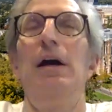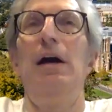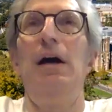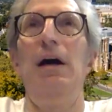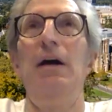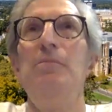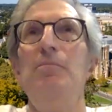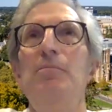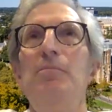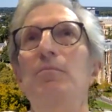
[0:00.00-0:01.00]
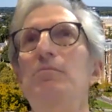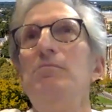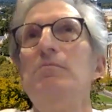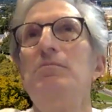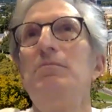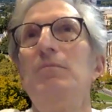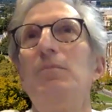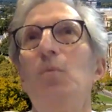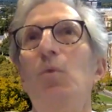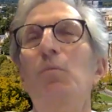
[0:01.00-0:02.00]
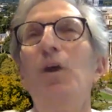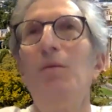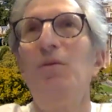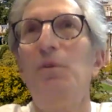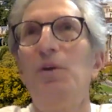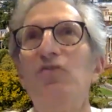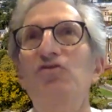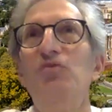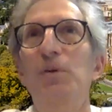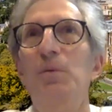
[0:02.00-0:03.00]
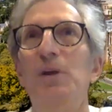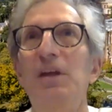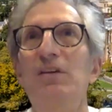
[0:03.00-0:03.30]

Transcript: one problem with precocious puberty